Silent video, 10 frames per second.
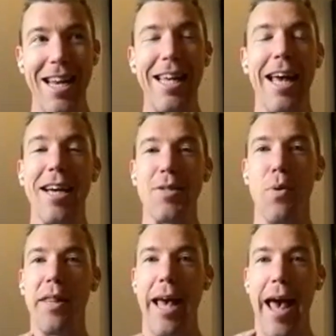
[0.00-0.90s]
Any
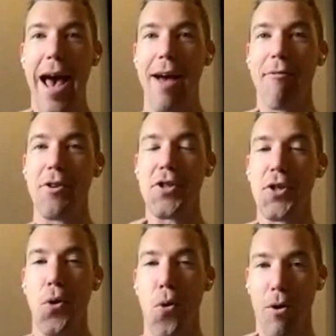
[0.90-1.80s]
guess what the
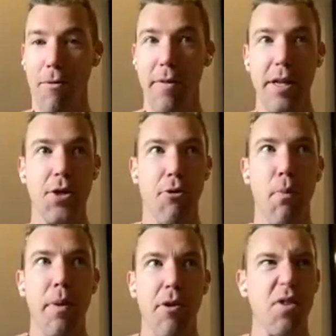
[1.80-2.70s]
average score for this
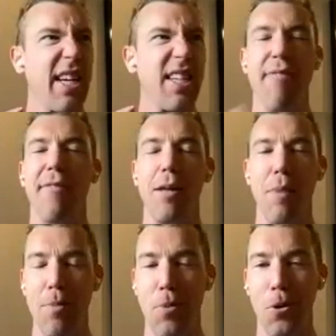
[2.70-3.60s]
group? And there was like
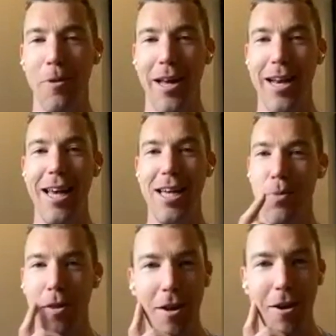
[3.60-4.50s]
70 people. Any
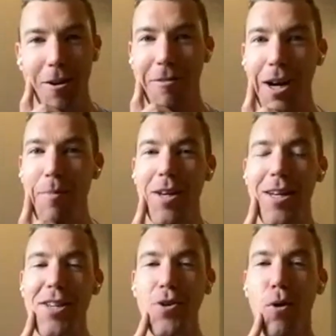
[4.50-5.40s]
guess what their
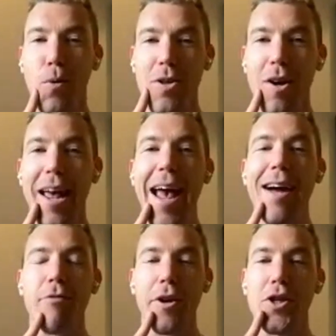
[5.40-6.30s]
vitamin D score was on
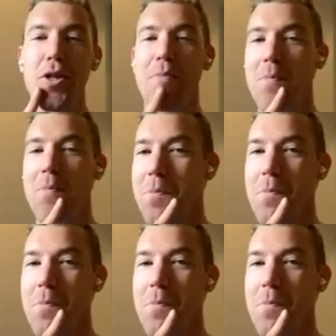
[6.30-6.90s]
average?